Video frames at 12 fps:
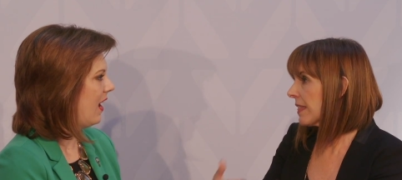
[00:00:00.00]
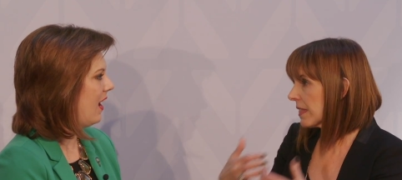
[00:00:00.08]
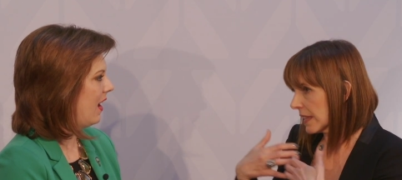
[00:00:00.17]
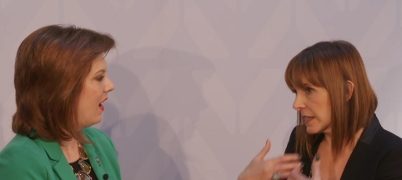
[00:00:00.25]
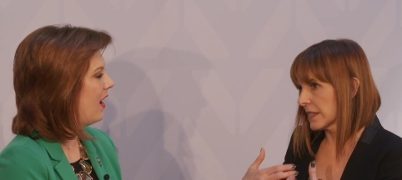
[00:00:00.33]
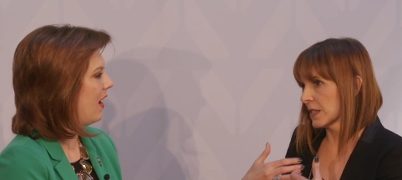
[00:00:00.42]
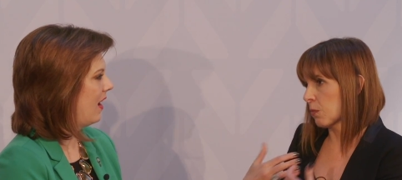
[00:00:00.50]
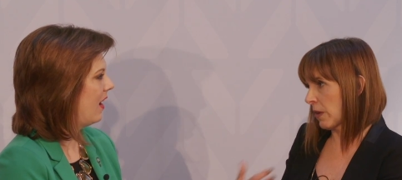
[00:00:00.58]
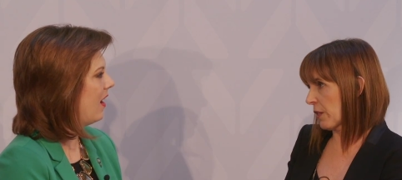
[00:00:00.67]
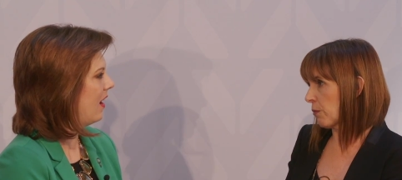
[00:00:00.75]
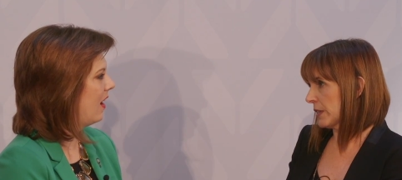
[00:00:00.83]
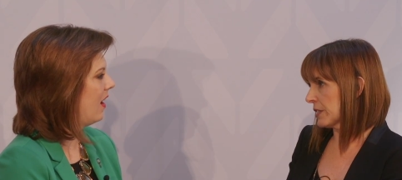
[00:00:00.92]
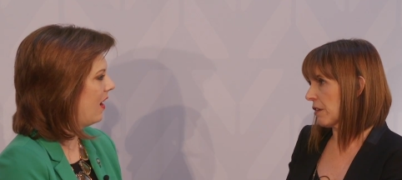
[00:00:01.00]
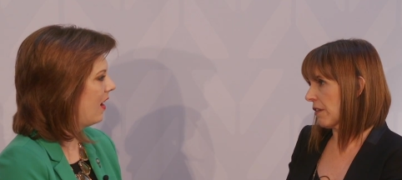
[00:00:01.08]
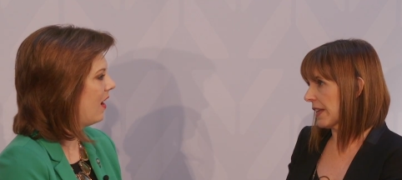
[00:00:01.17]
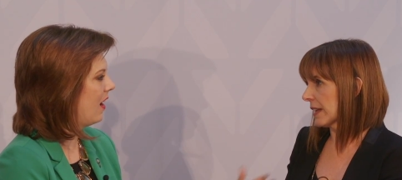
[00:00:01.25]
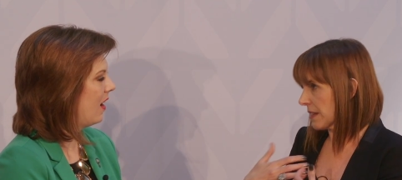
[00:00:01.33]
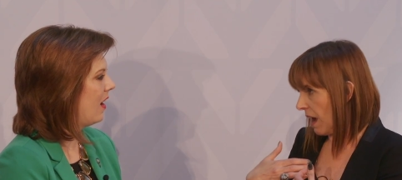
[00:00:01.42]
Speaker 1: This is one of the
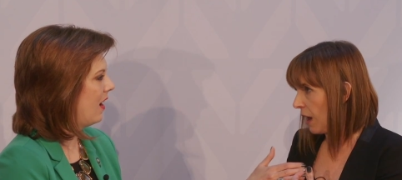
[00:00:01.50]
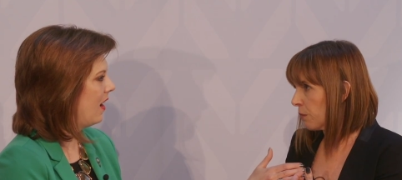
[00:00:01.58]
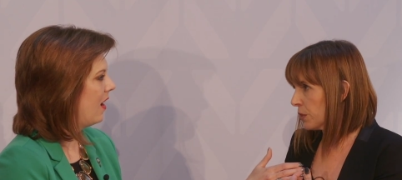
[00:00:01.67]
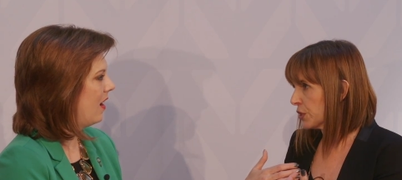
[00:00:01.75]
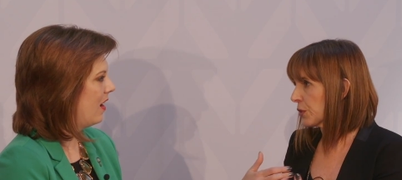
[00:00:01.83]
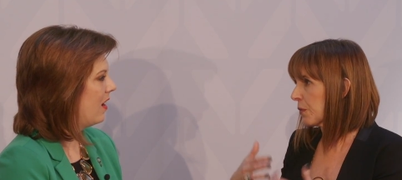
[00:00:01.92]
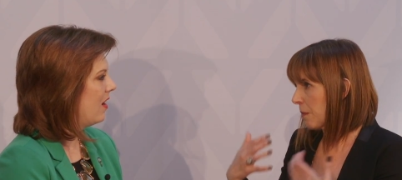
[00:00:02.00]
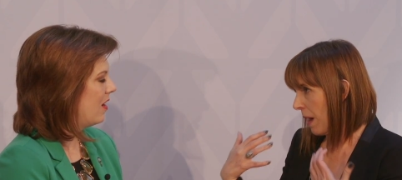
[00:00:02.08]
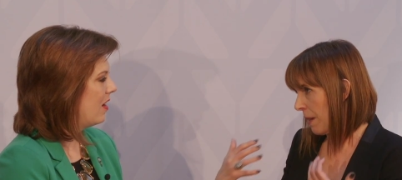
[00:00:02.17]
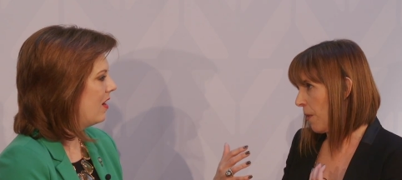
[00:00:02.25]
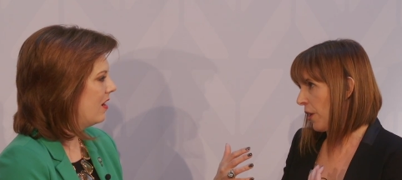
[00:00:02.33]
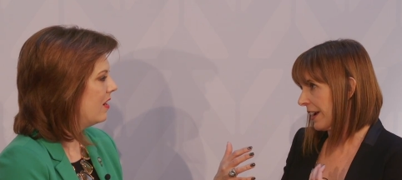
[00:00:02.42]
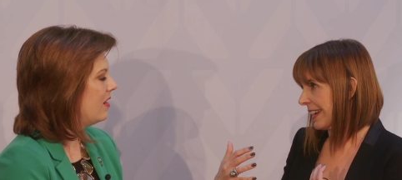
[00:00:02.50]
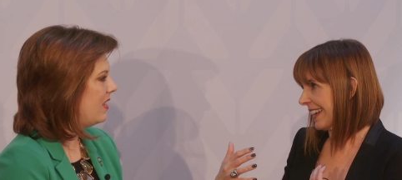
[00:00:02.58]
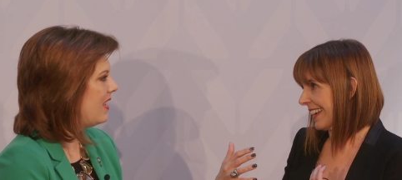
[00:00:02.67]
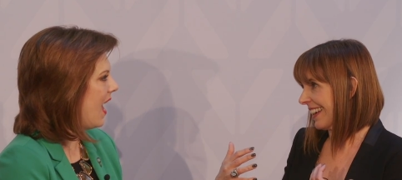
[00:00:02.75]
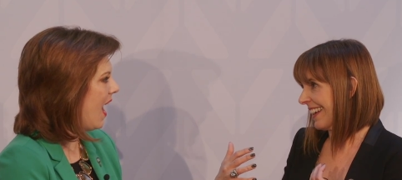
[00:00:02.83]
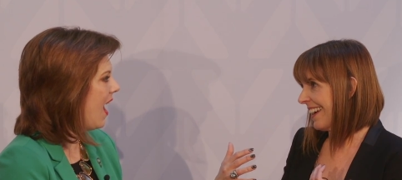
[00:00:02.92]
riskier things I would do for my
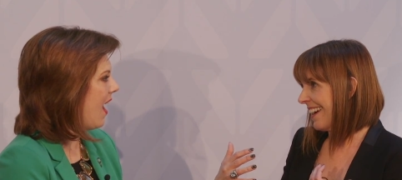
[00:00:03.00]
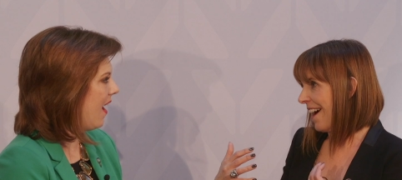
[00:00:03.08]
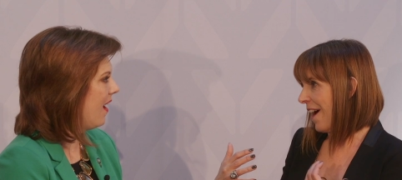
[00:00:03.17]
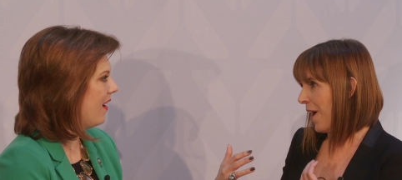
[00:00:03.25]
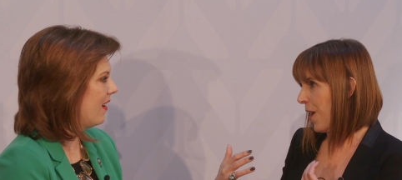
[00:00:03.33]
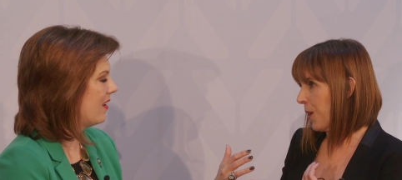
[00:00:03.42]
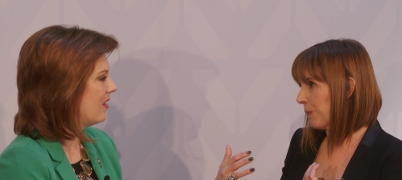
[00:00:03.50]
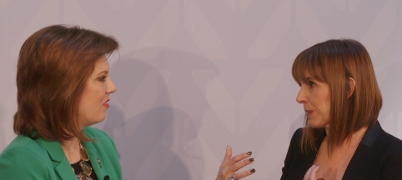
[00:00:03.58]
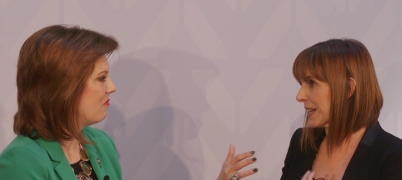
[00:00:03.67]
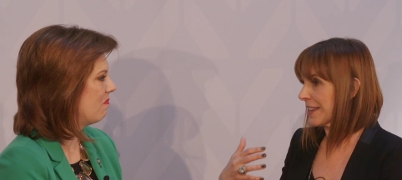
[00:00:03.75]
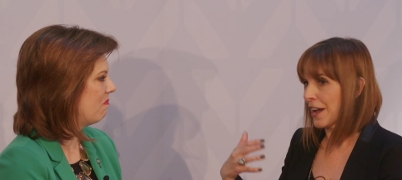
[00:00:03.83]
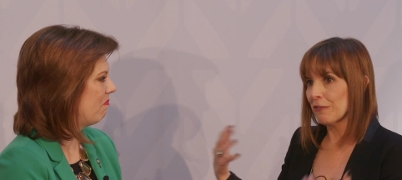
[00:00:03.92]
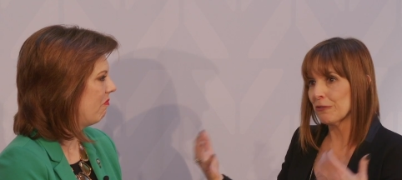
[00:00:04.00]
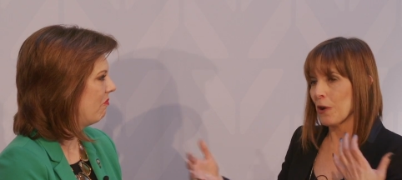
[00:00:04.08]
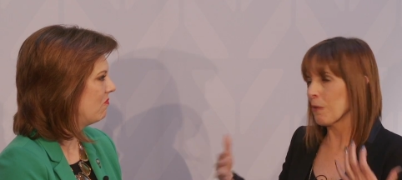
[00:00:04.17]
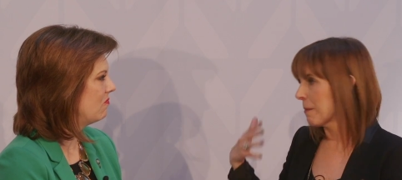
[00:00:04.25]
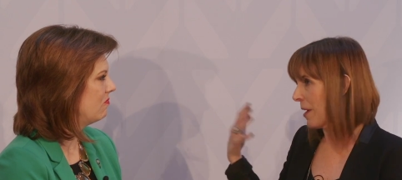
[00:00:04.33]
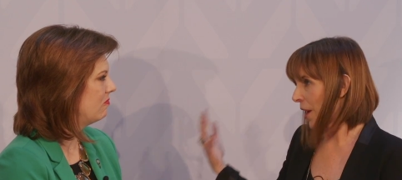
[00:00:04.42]
marketing. Yeah. Because um, I don't
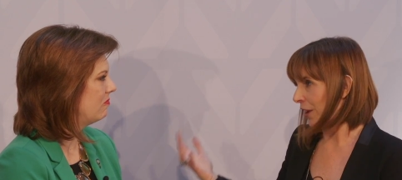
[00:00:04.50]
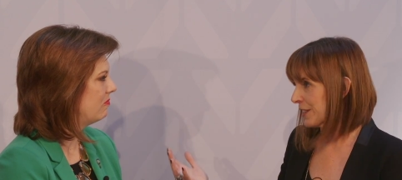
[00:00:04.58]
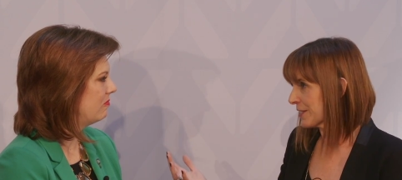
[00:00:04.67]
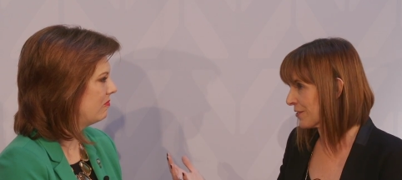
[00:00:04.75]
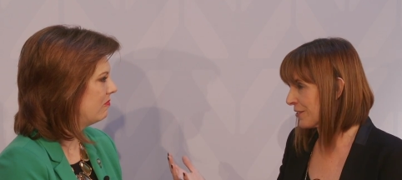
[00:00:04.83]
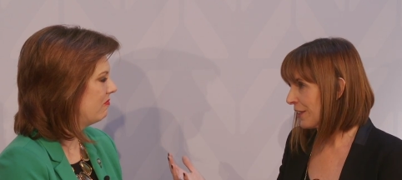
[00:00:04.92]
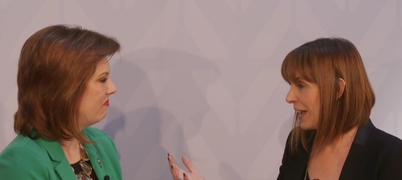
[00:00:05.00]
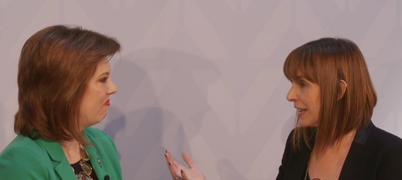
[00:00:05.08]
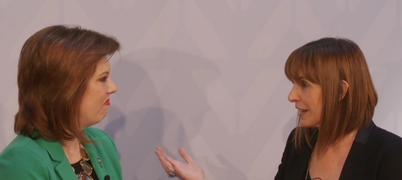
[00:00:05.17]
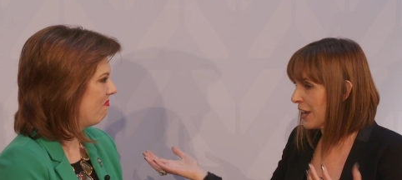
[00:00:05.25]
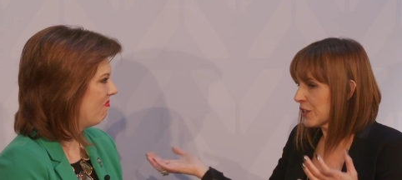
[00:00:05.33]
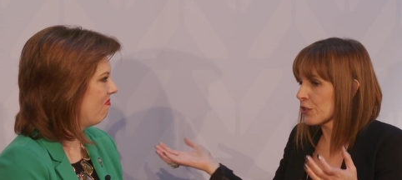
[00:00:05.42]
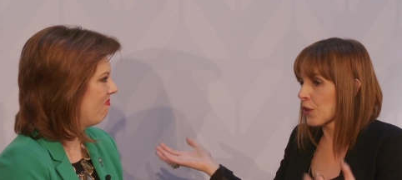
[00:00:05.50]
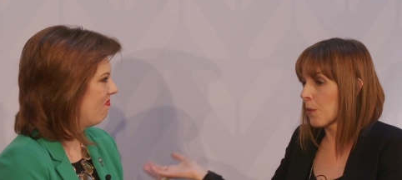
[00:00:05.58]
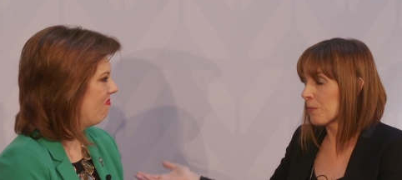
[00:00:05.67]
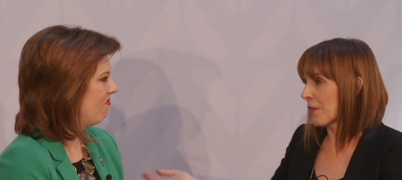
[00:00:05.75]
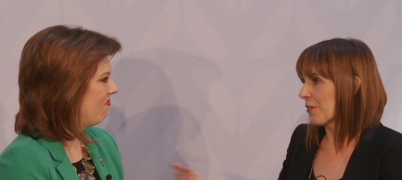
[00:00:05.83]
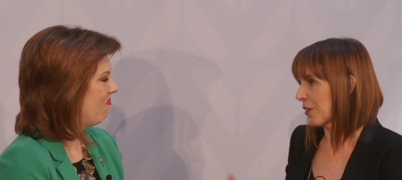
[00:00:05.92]
know what my audience is like, and I just
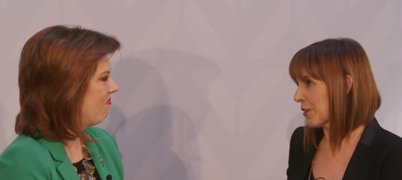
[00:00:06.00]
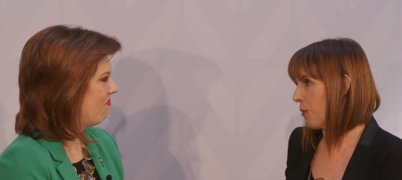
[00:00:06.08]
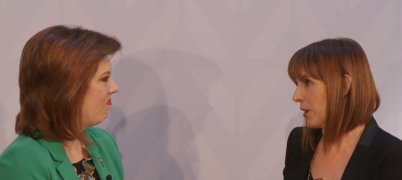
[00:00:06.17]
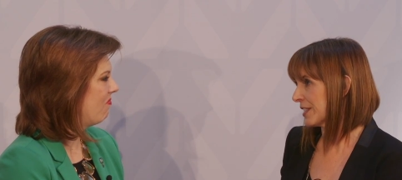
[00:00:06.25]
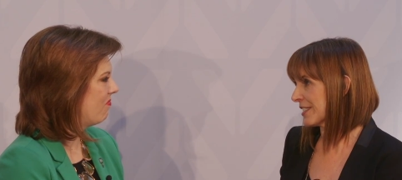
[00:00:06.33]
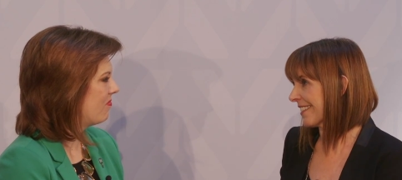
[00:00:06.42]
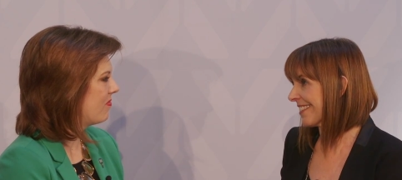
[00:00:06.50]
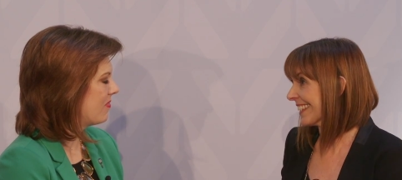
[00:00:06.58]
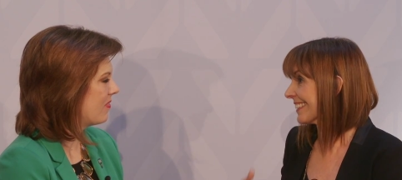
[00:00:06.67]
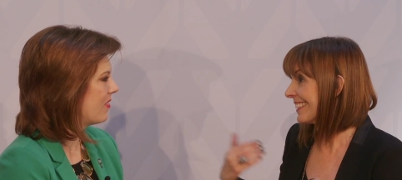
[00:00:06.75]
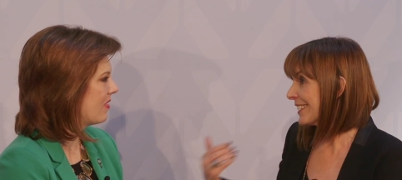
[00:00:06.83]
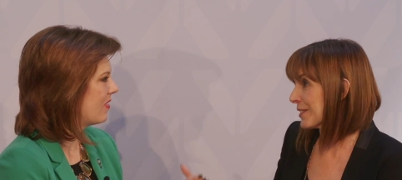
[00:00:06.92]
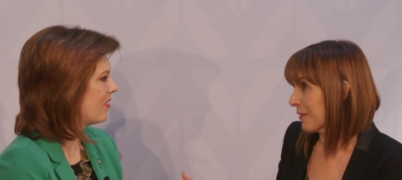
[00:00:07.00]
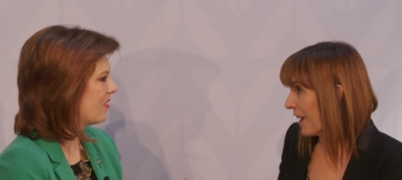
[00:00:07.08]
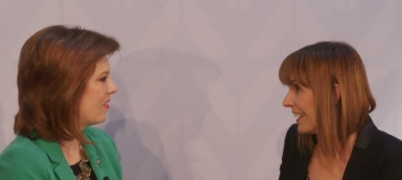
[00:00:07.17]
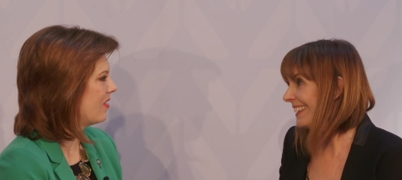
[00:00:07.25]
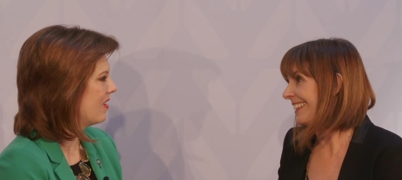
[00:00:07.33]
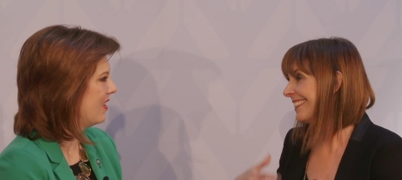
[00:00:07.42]
hope that they're going to think that it's
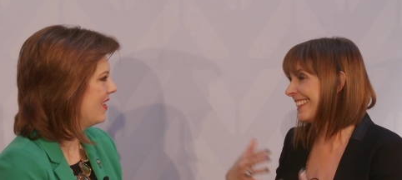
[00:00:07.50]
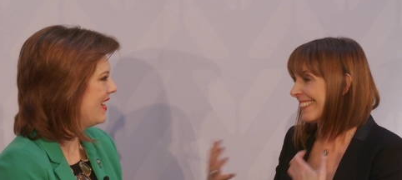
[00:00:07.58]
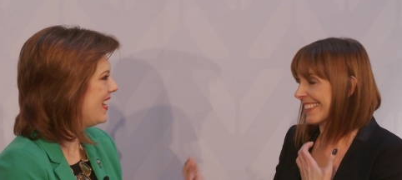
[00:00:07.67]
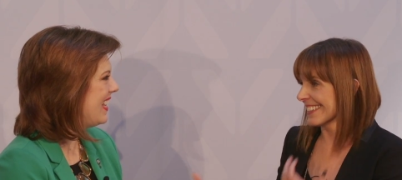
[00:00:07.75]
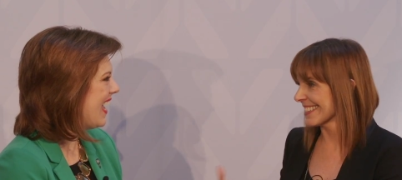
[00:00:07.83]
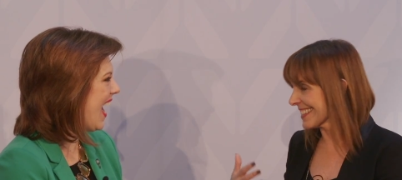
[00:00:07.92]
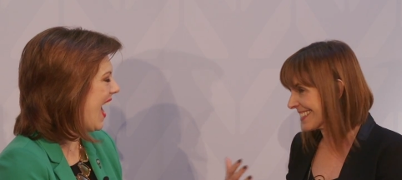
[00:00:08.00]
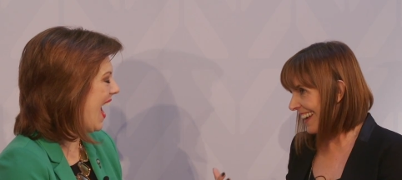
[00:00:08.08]
fun and think that it's yeah.